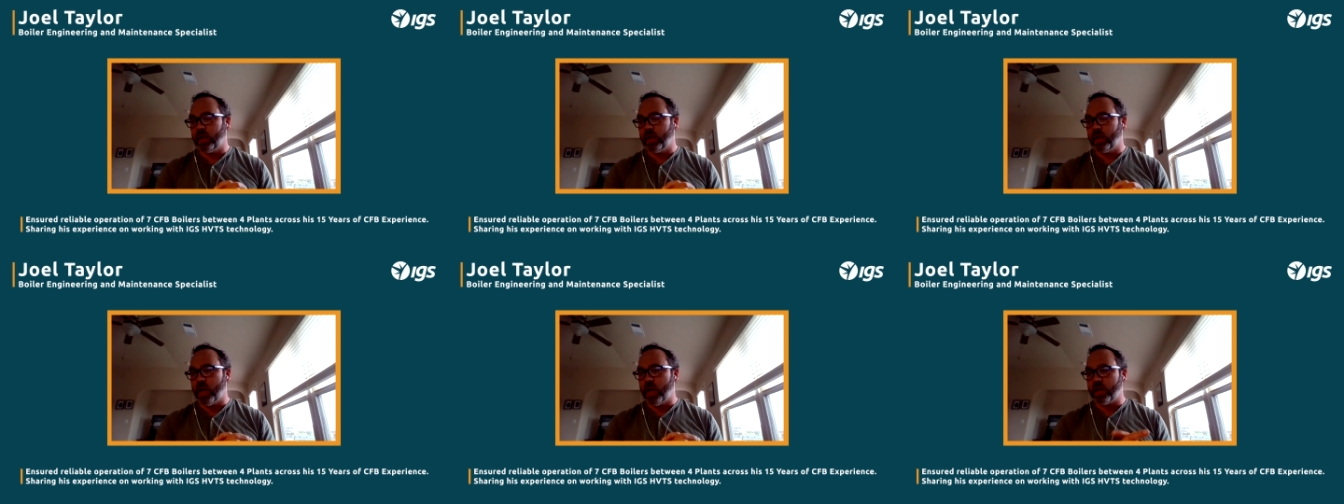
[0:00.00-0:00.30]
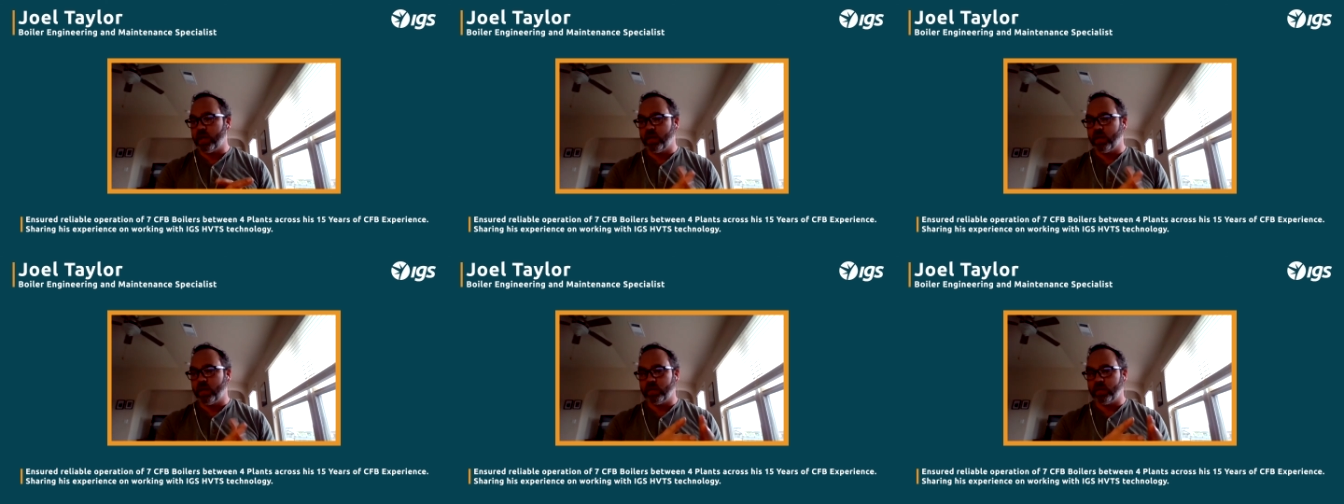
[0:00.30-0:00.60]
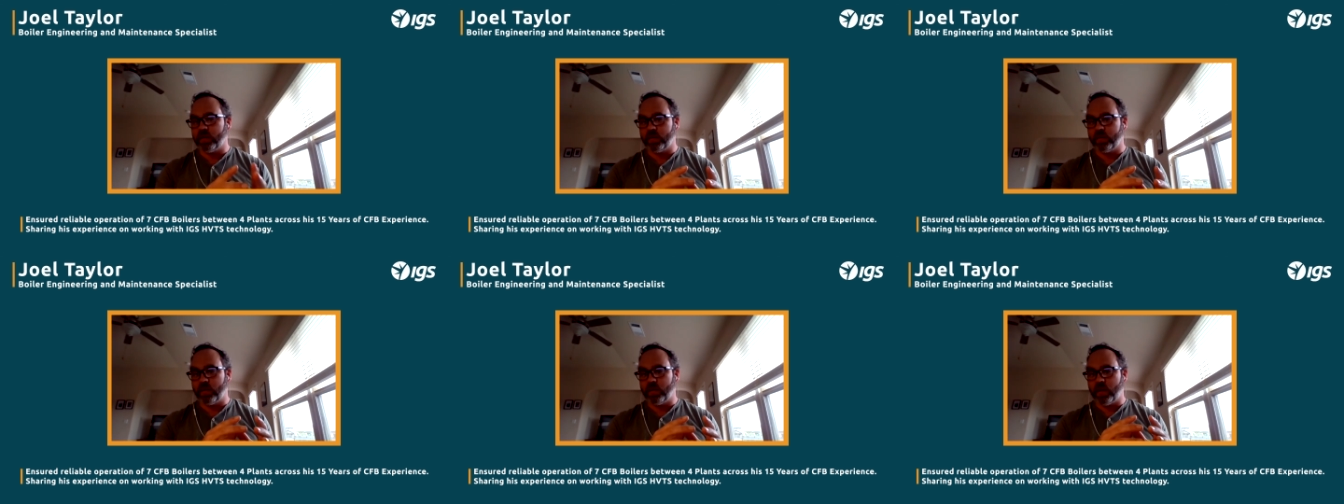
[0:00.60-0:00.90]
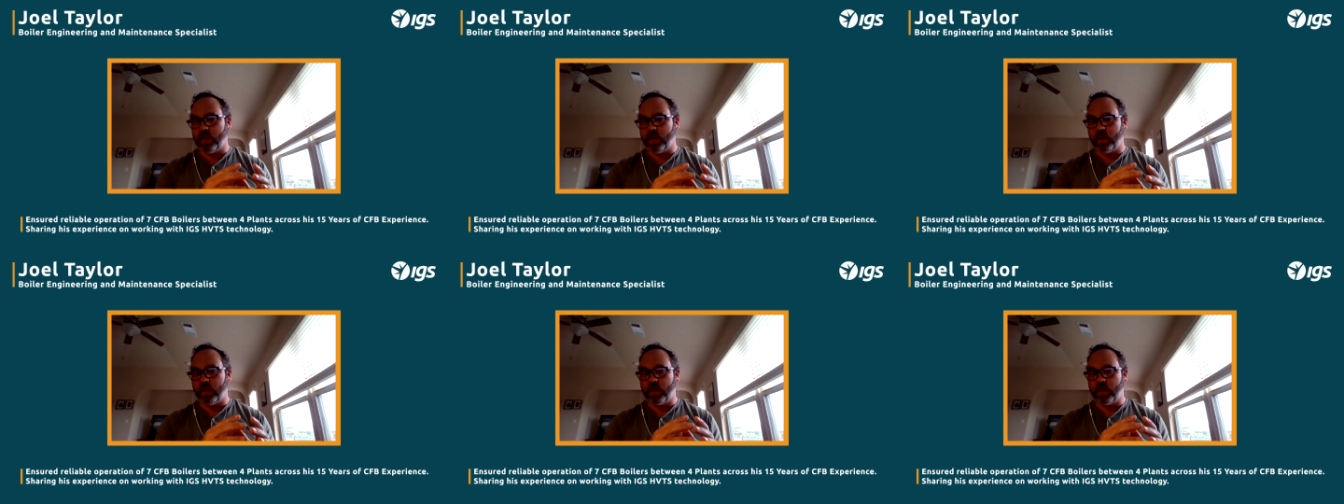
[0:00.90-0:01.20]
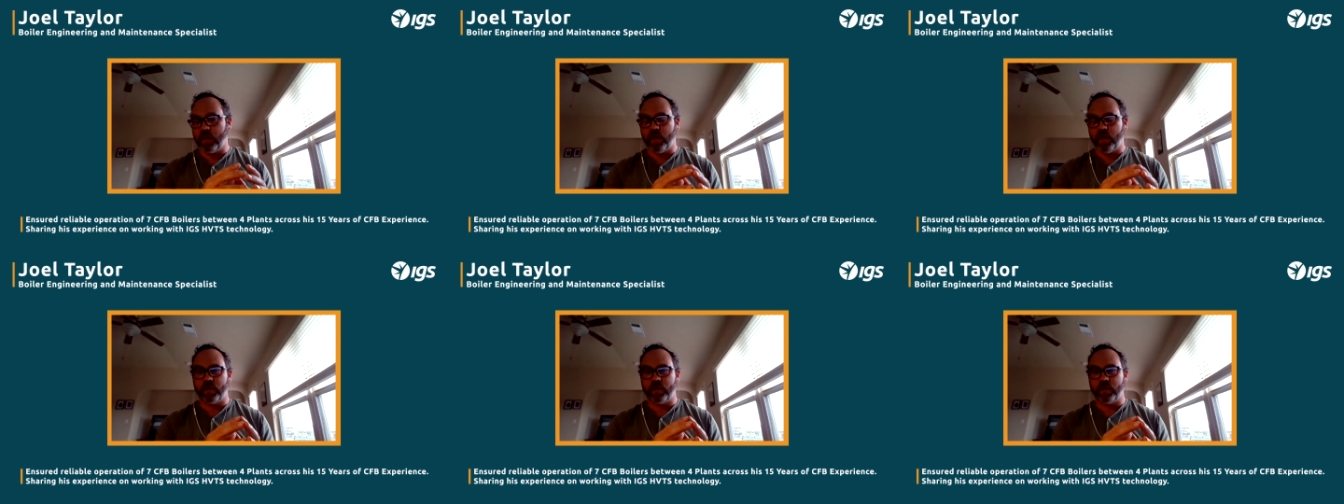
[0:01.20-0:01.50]
a lot on,
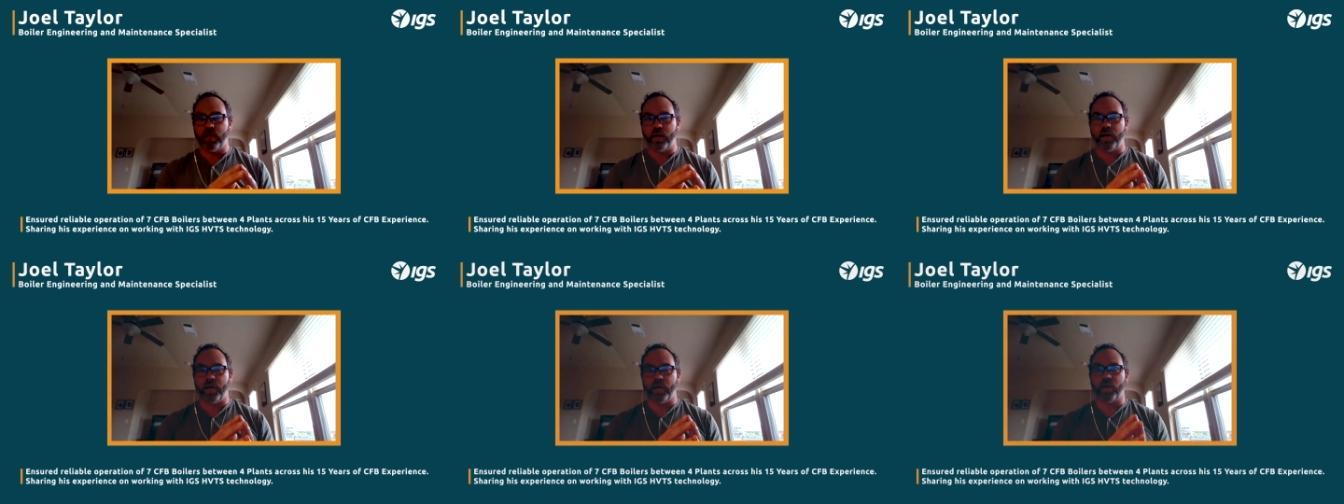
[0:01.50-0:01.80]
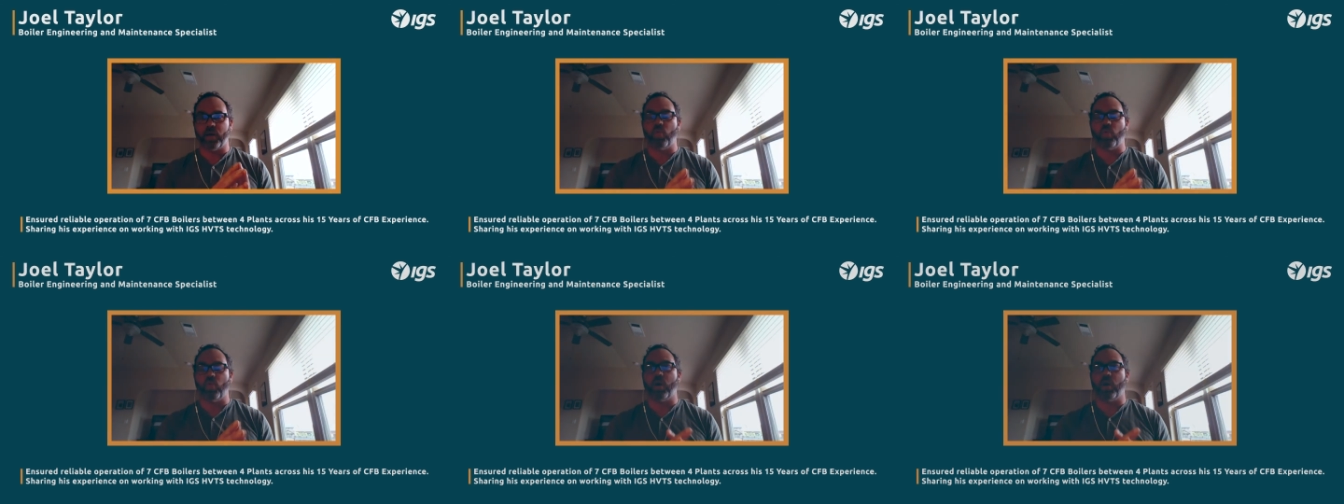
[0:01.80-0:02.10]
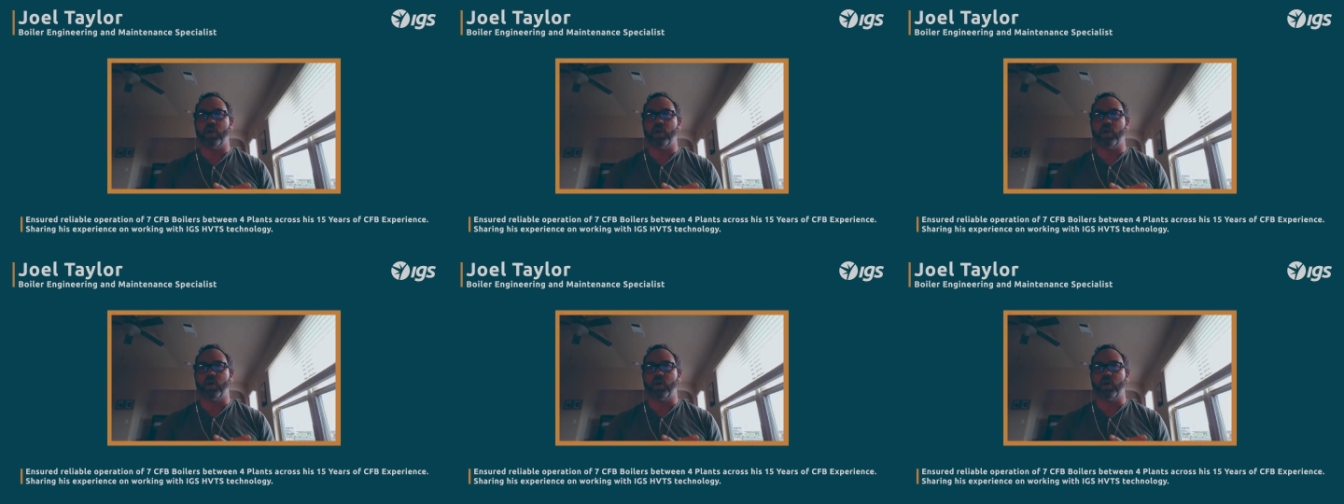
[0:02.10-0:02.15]
on, on the